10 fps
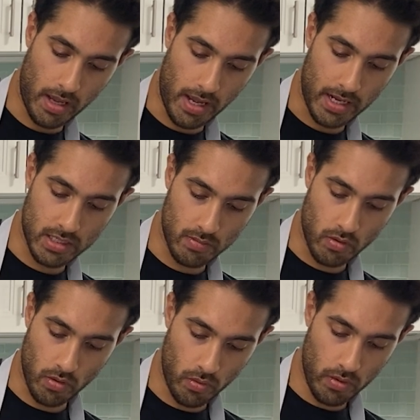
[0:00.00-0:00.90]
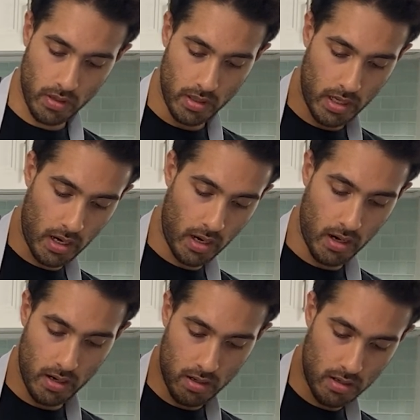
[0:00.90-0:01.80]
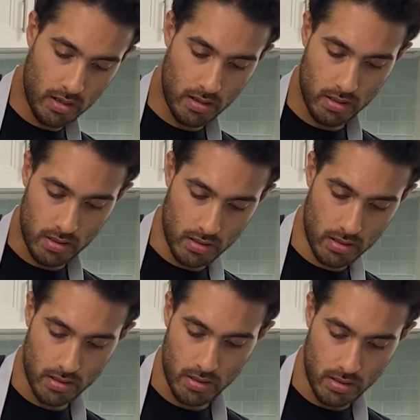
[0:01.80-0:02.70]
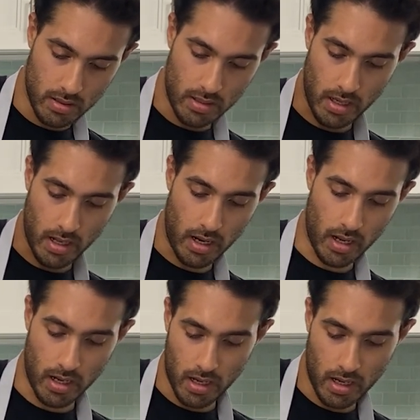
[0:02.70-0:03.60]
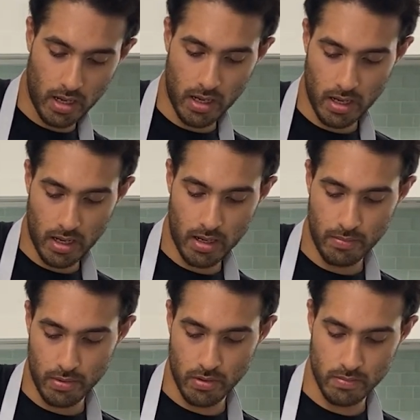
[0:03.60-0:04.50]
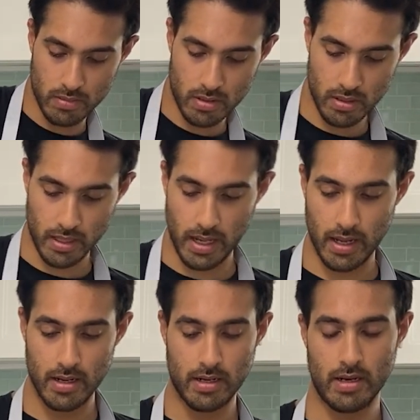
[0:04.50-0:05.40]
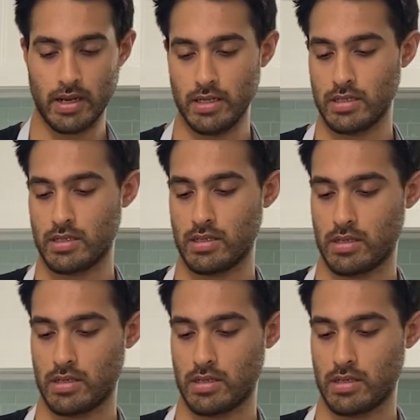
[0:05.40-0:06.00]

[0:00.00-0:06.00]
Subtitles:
add some more oil in there. Da da da, boom, look at that, nice.